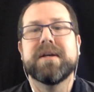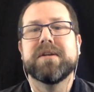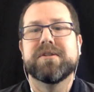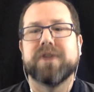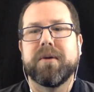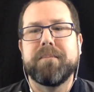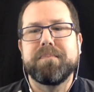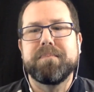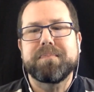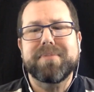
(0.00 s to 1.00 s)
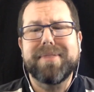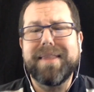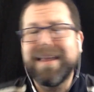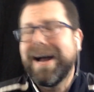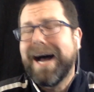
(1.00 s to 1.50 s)
So
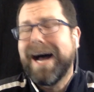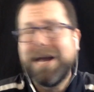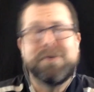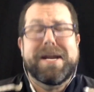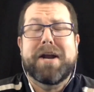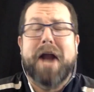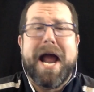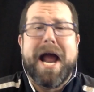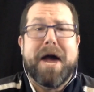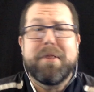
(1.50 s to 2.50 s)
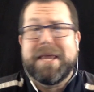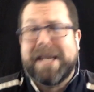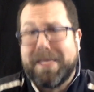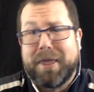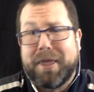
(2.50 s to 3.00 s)
I don't care how they
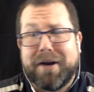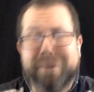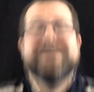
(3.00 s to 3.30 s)
get there.